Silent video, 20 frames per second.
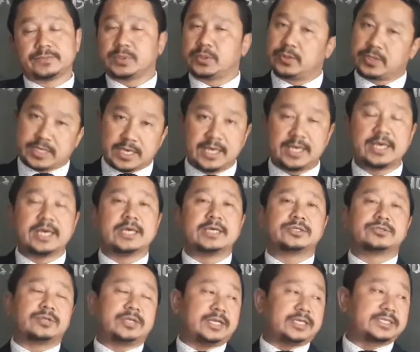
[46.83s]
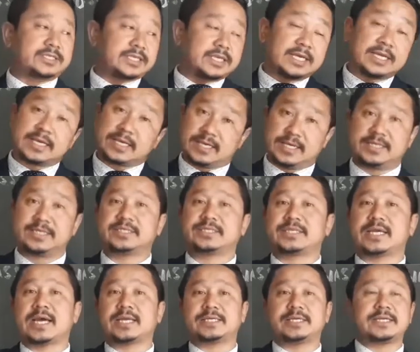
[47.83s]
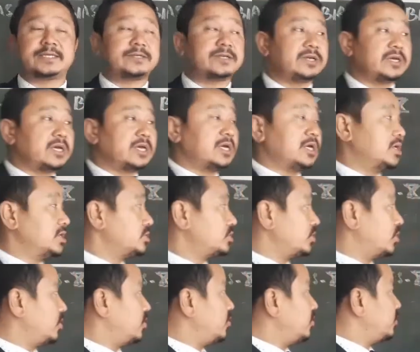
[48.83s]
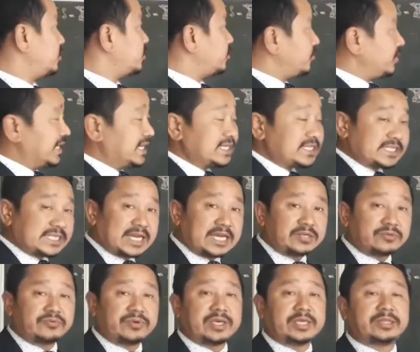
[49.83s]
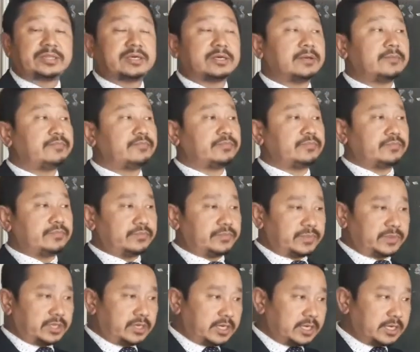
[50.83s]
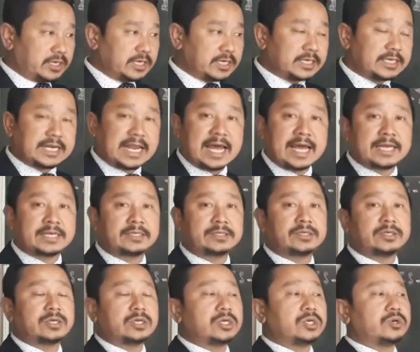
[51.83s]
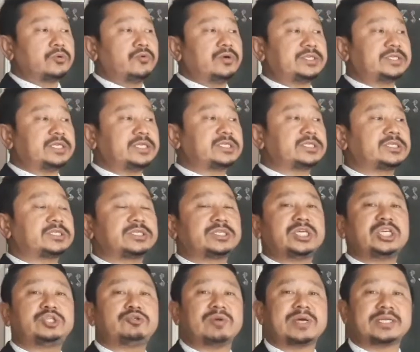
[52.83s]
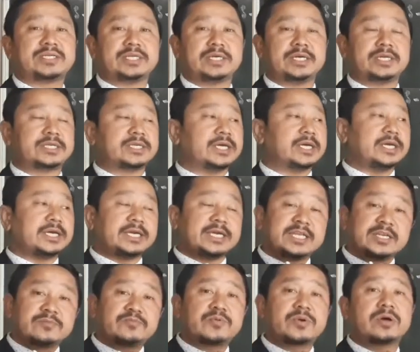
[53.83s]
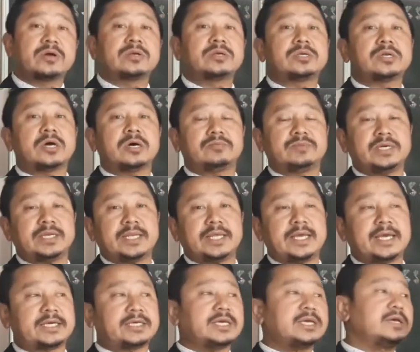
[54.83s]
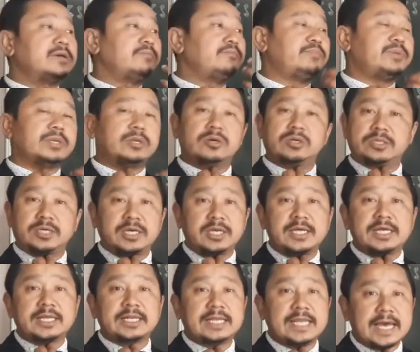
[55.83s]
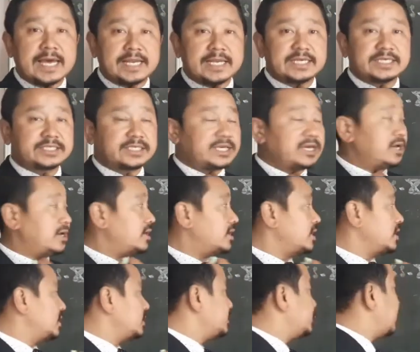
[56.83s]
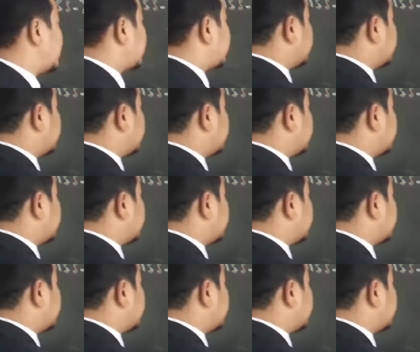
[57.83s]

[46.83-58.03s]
Okay, so let's get started. So we'll start with the gland which is situated in front of the neck below the larynx here, that